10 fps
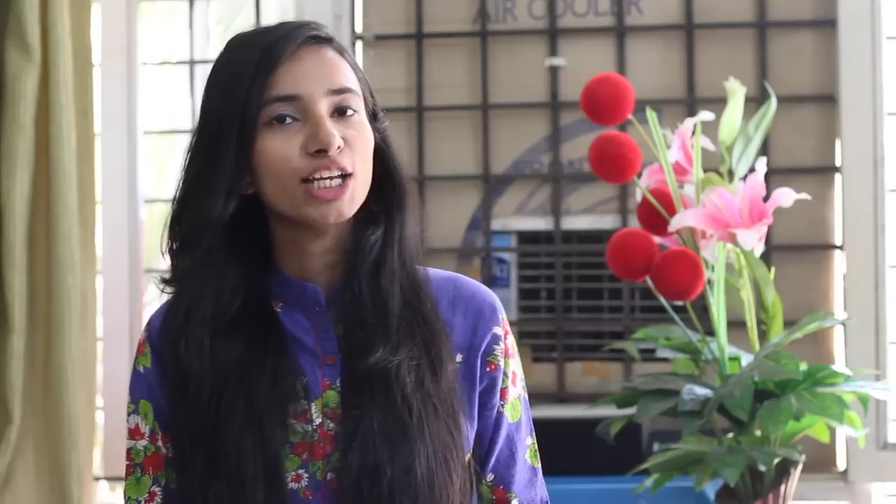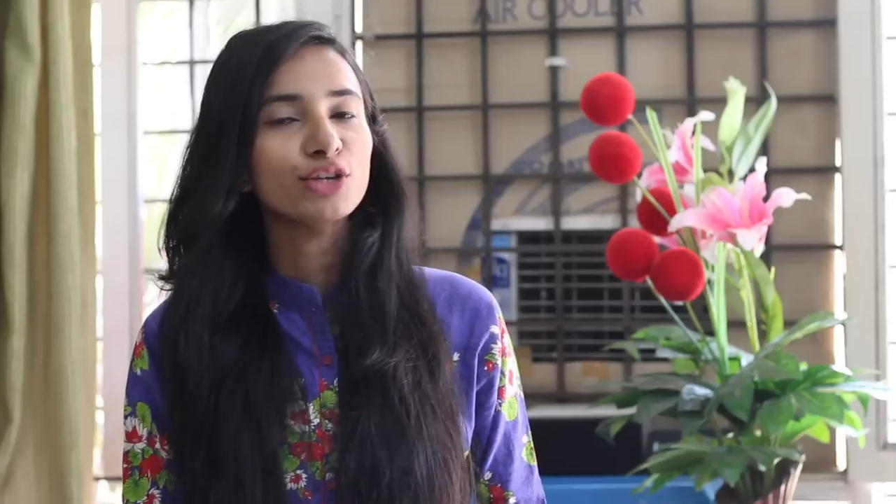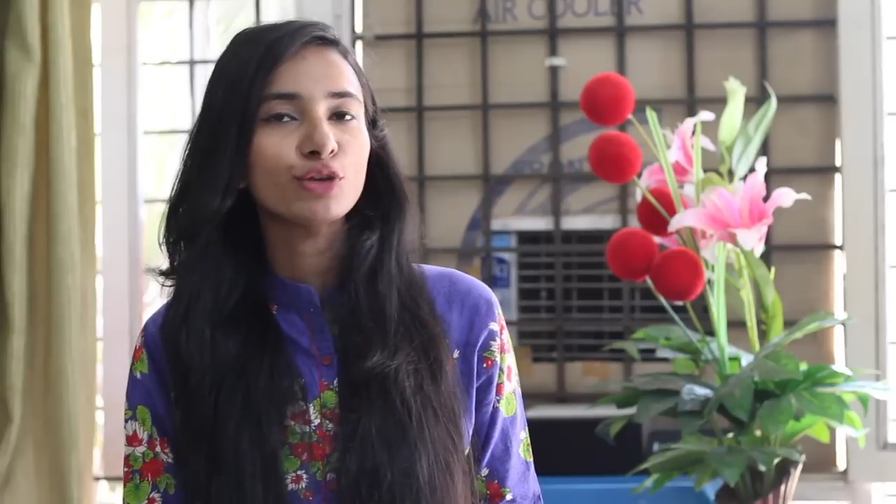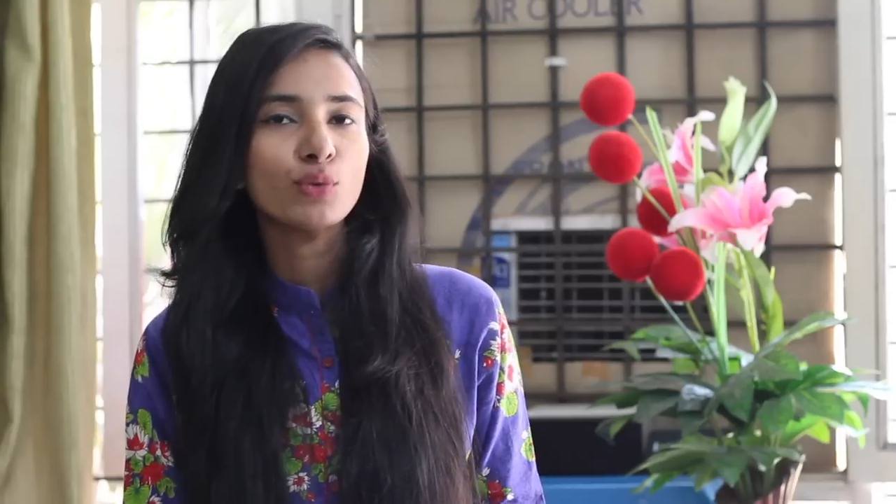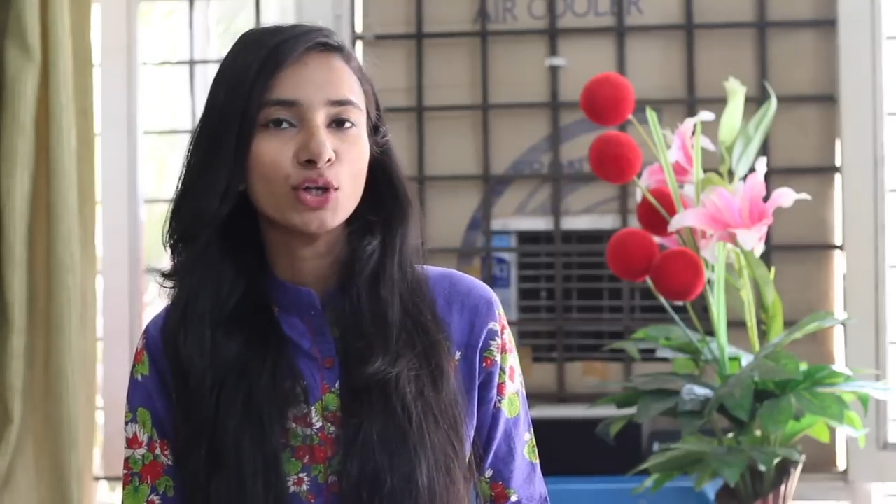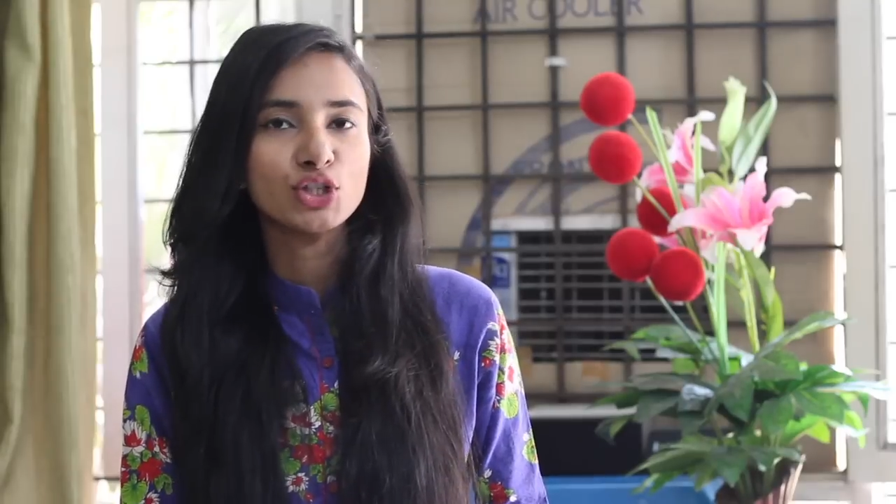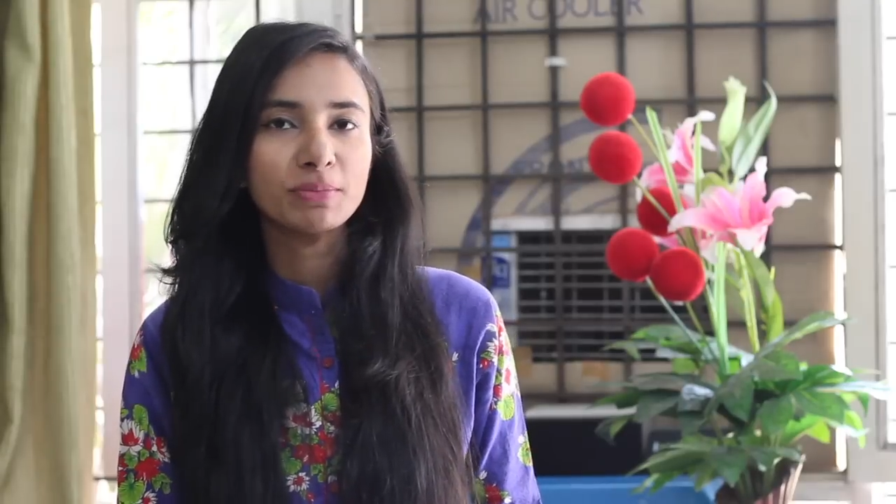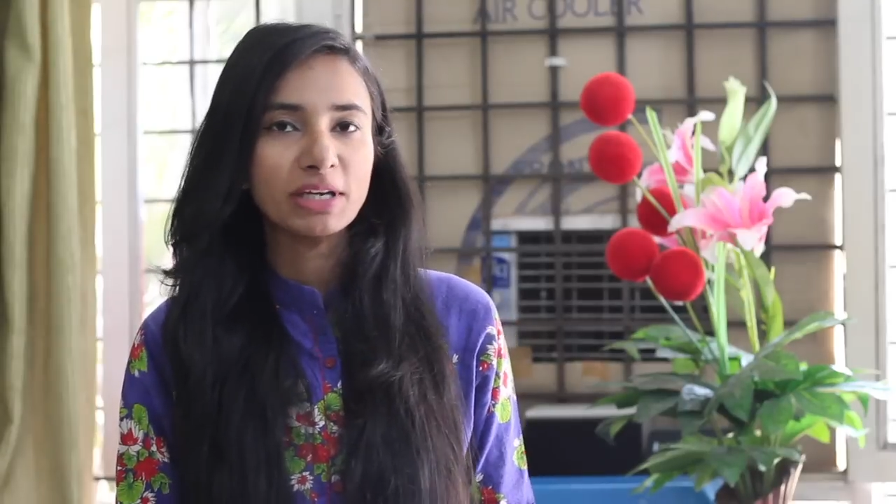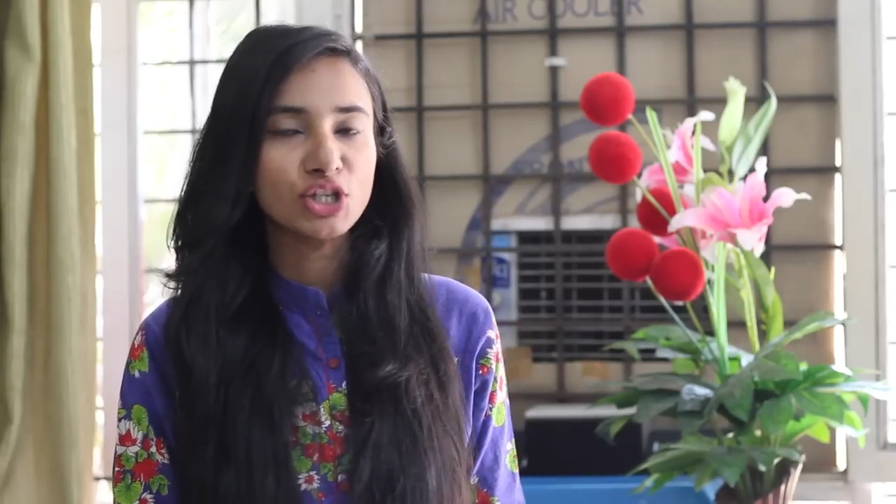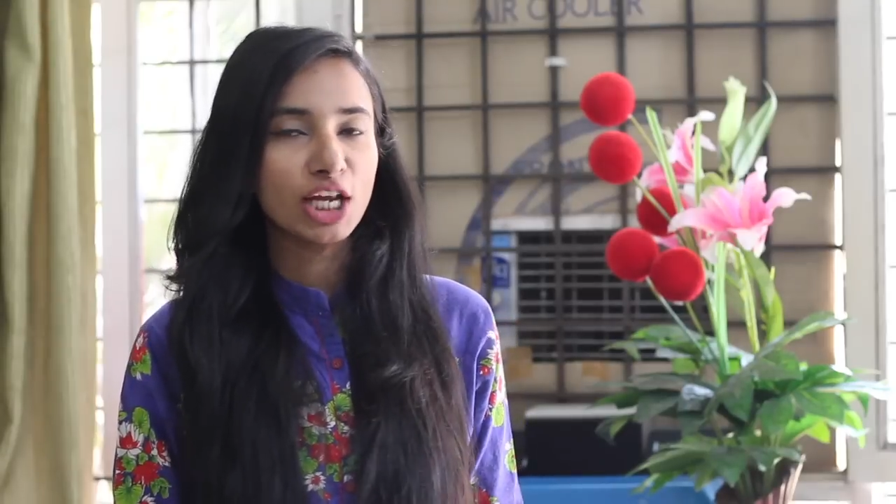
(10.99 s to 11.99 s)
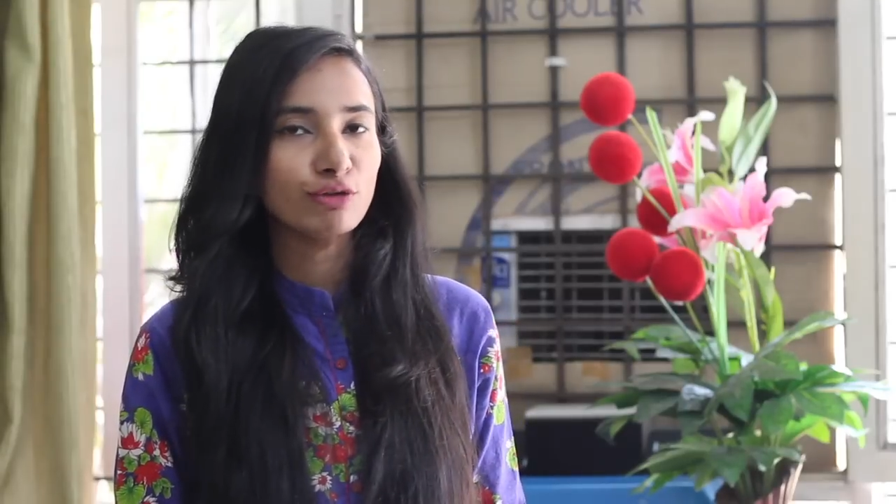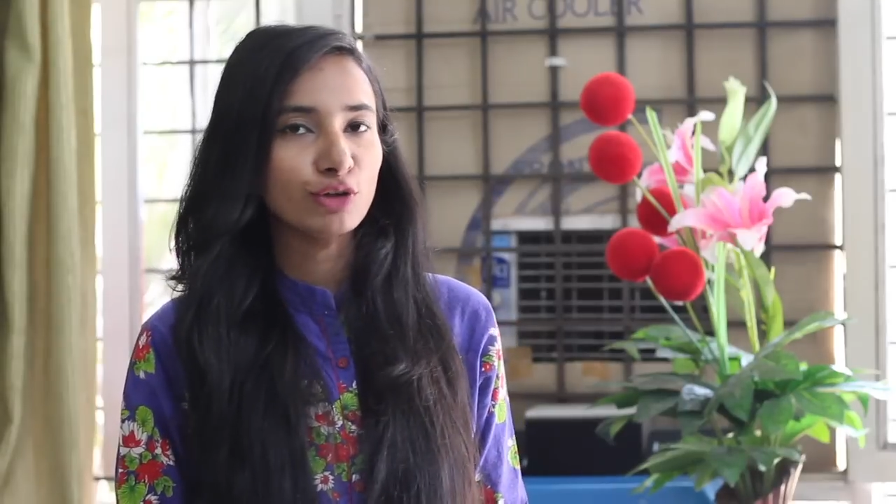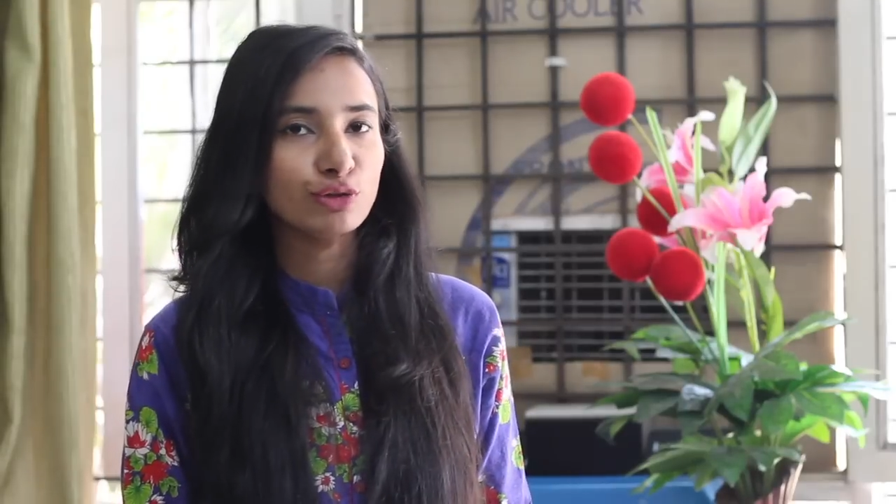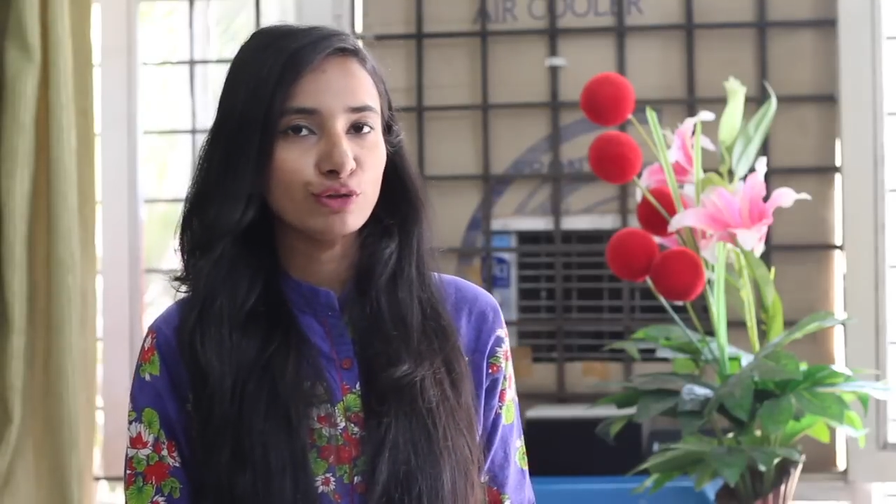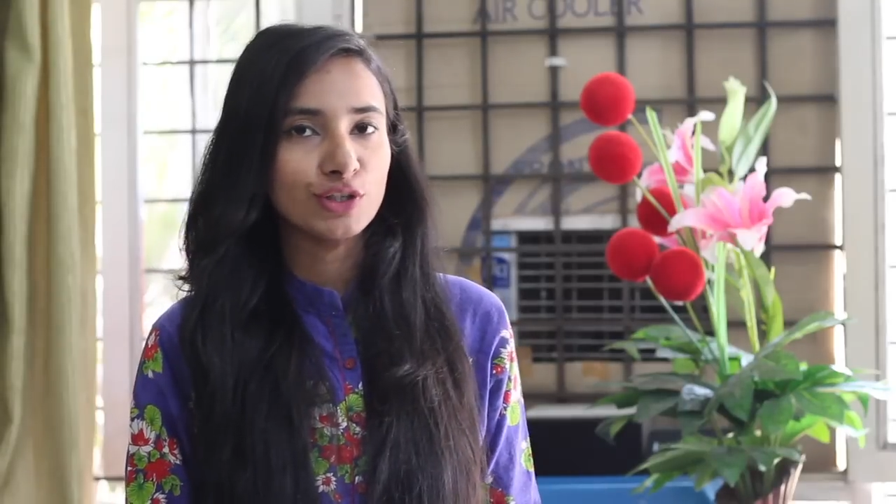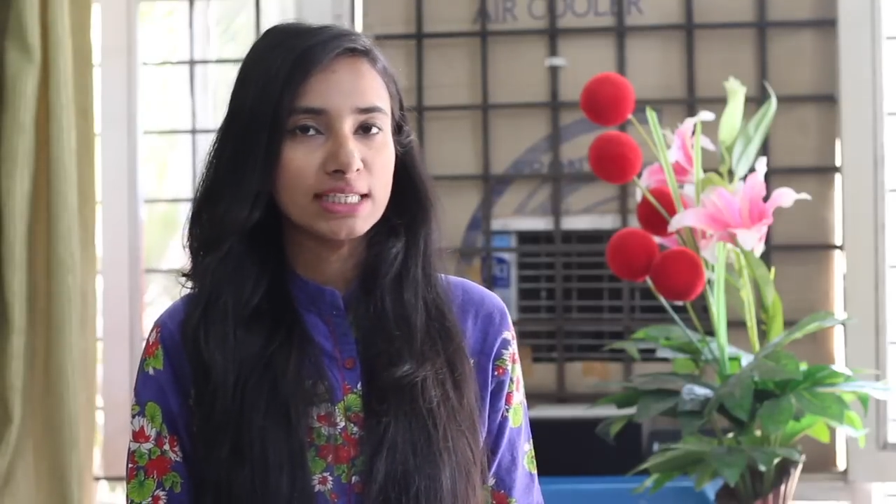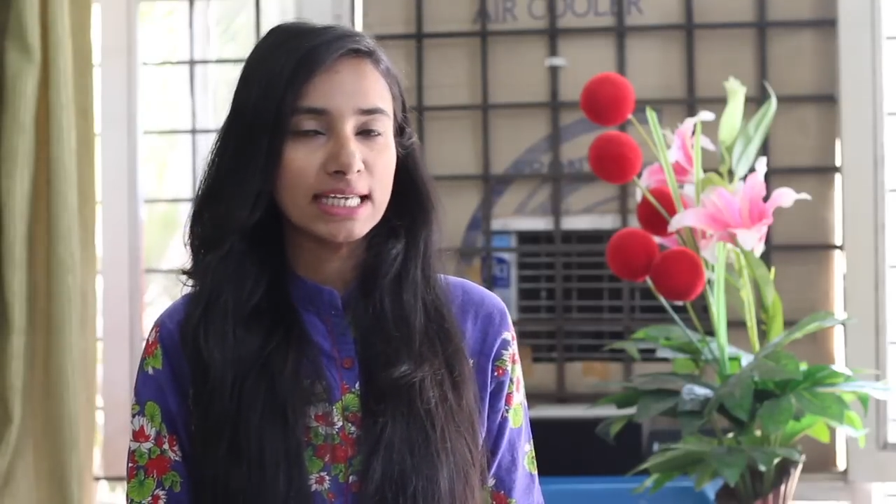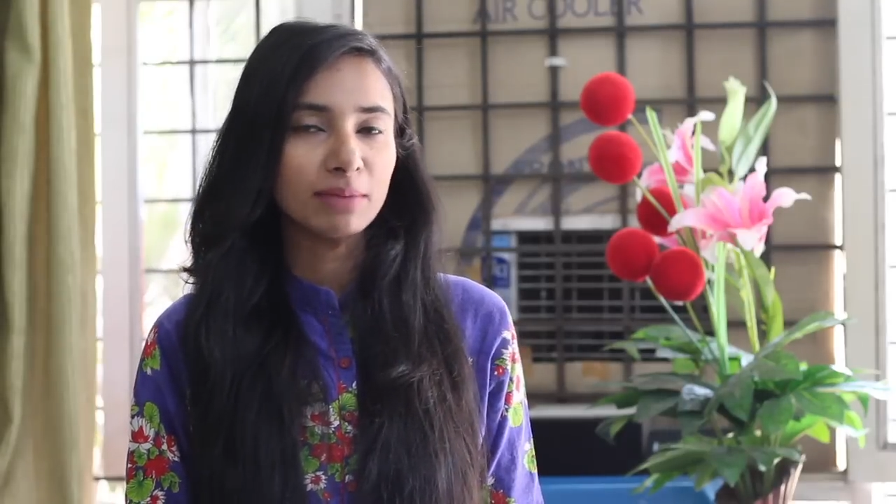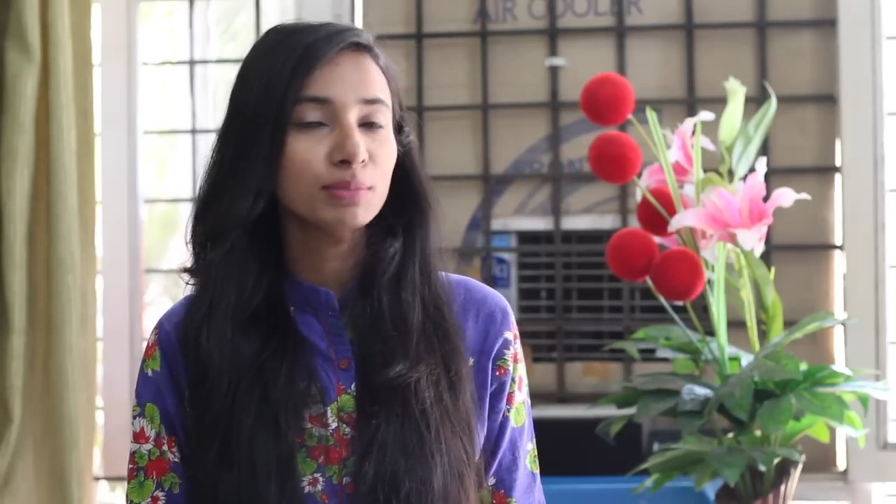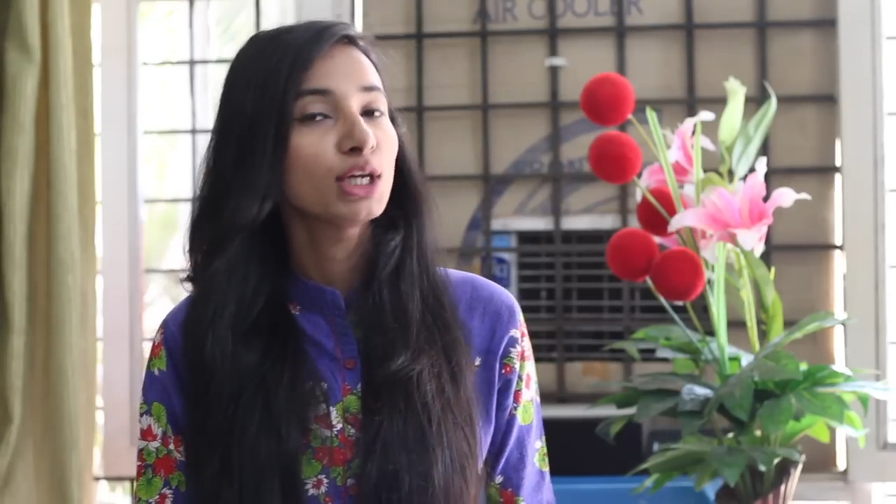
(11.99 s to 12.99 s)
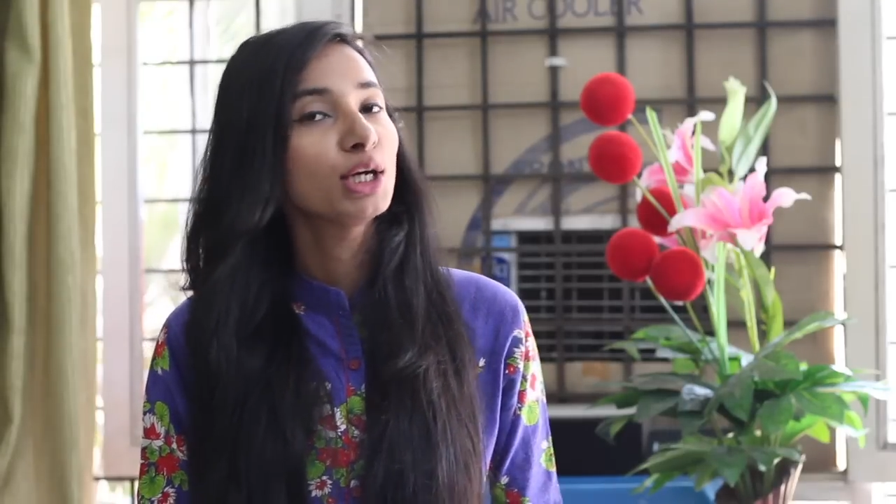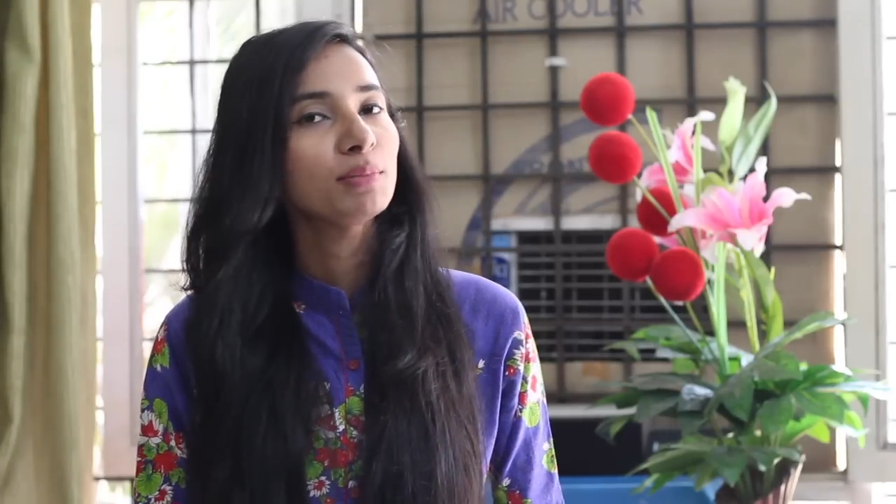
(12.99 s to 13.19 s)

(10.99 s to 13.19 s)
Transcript: and if you're watching my channel for the first time,